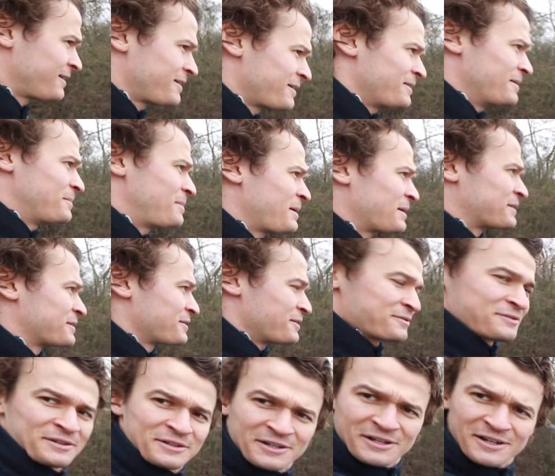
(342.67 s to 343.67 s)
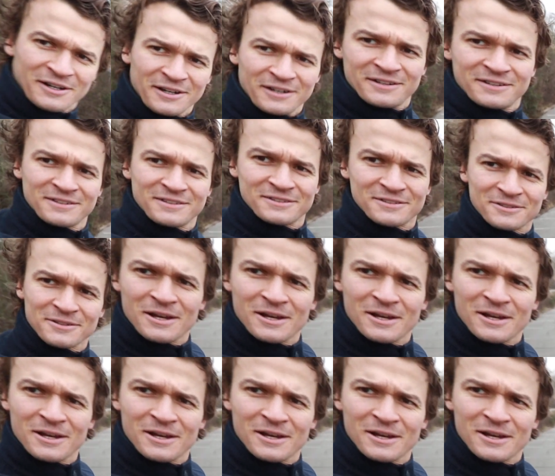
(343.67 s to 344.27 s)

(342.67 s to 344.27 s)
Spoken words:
the bed of the car. So